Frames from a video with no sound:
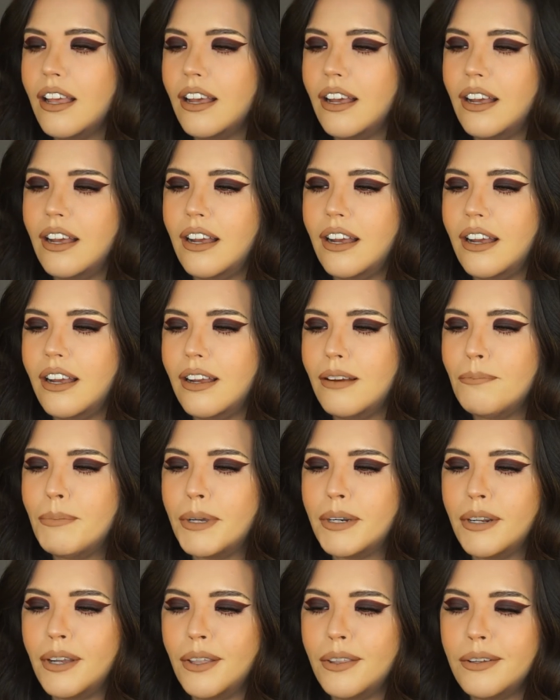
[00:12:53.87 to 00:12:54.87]

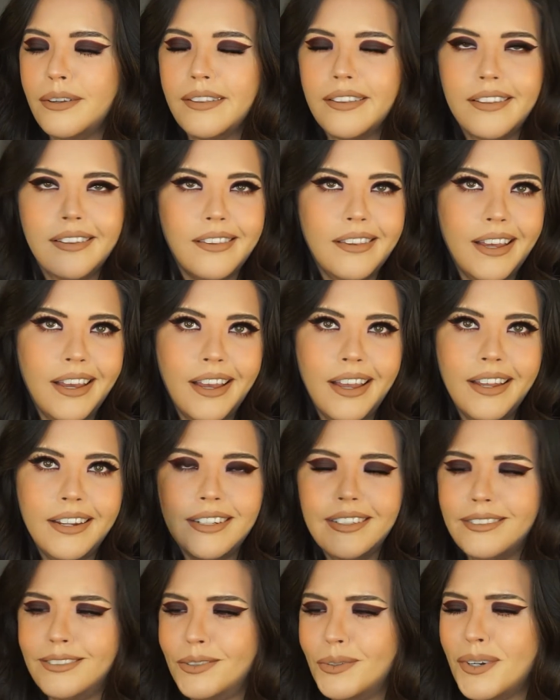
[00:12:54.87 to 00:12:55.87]
But other than
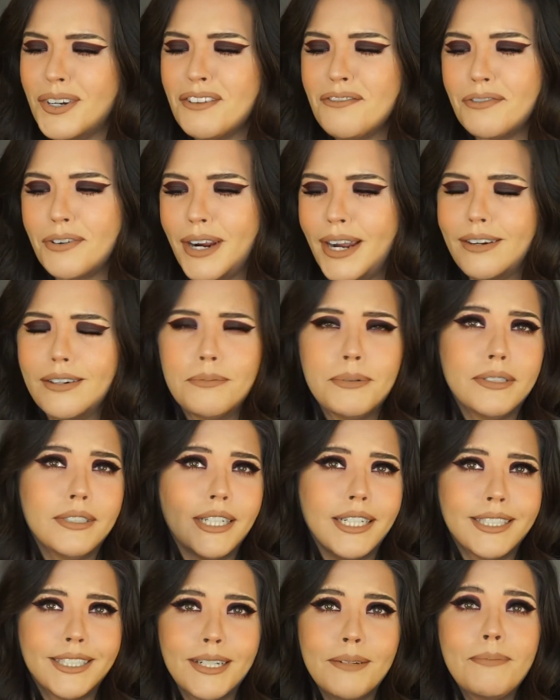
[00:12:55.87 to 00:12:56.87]
that, 24-hour
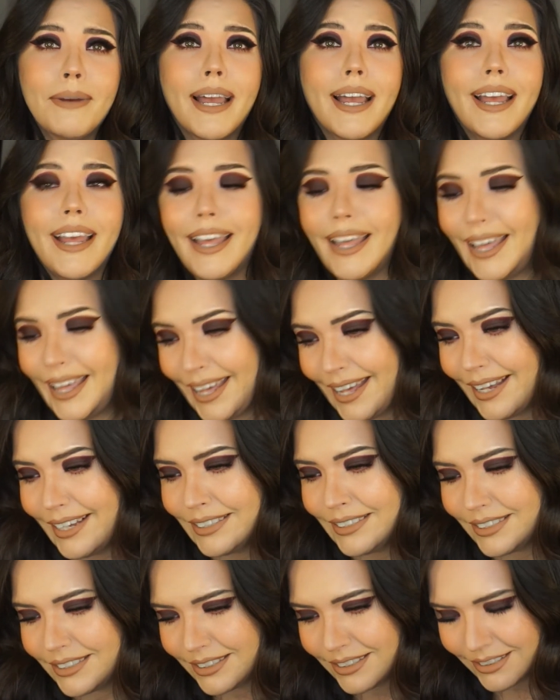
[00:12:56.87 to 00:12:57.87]
protection, my
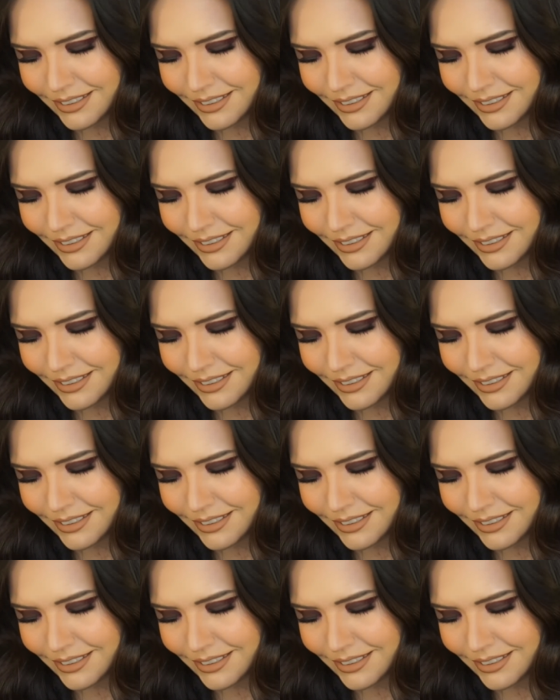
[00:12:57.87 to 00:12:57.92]
ass.